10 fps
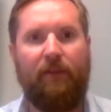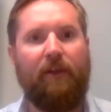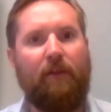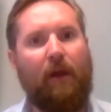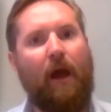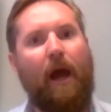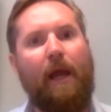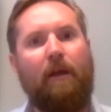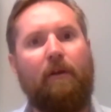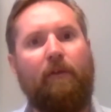the
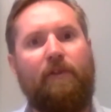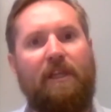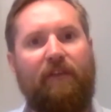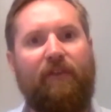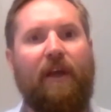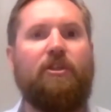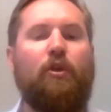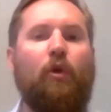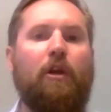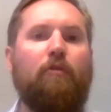kind of defects that
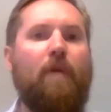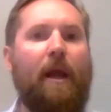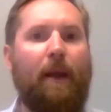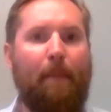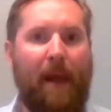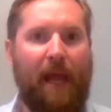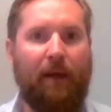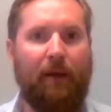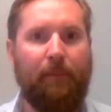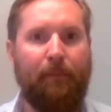you're going to
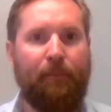recommend